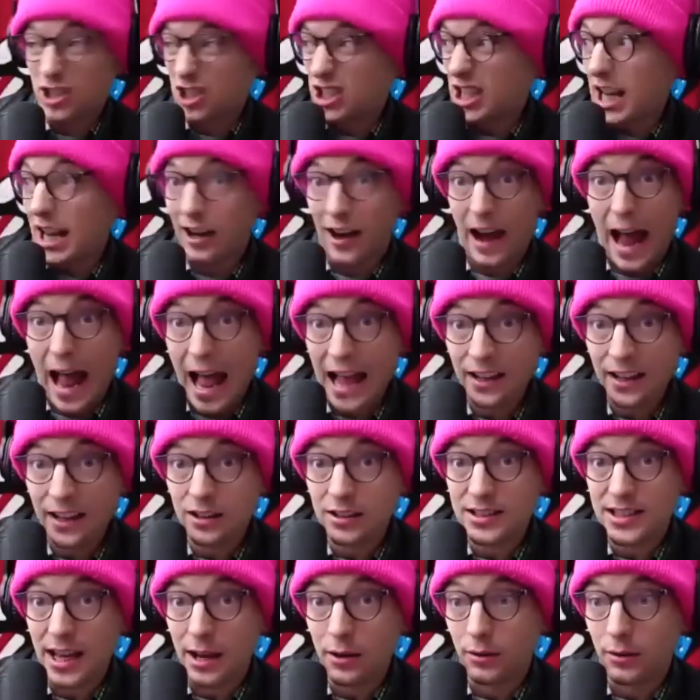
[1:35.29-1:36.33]
She had her
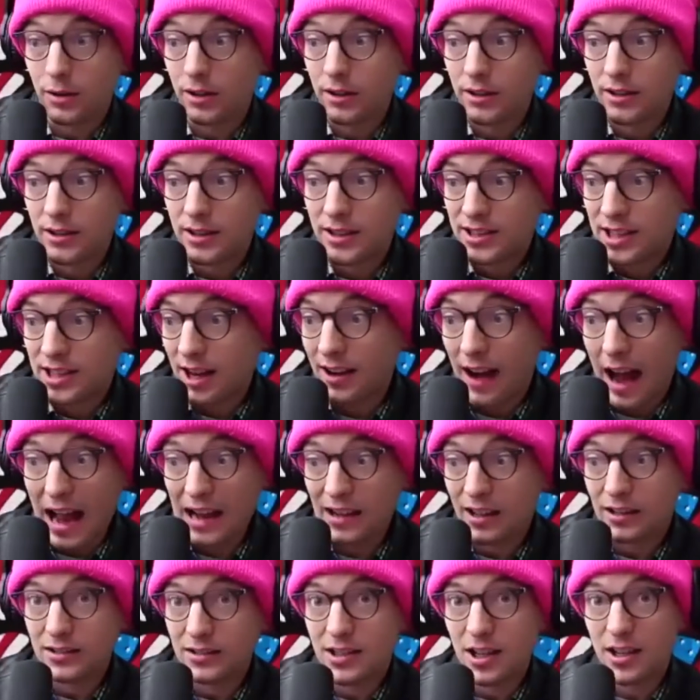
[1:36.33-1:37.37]
ankles out. She had her
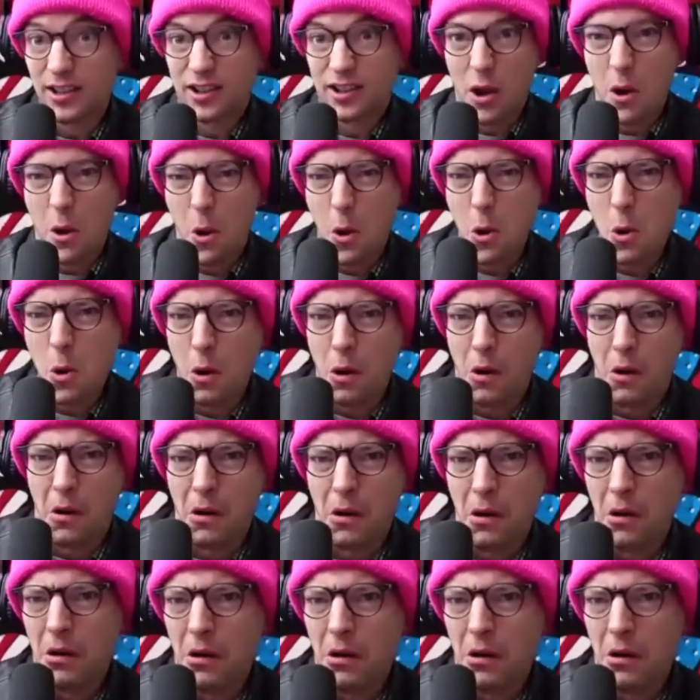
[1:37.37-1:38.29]
ankles on. The whore.